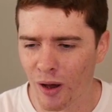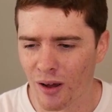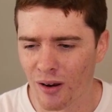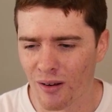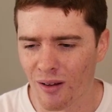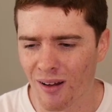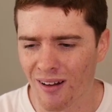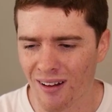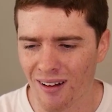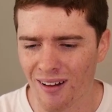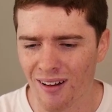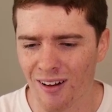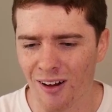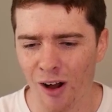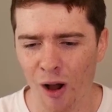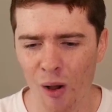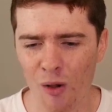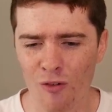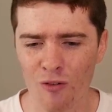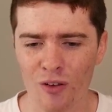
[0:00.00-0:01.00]
But
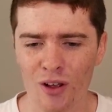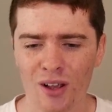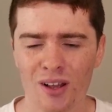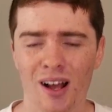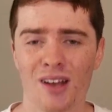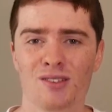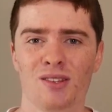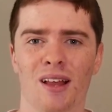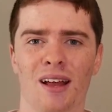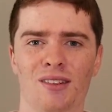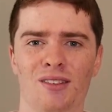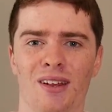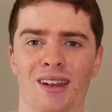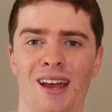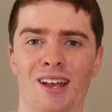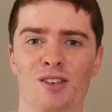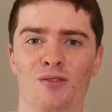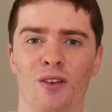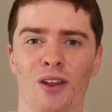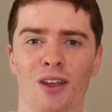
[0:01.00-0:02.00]
hopefully you guys liked today's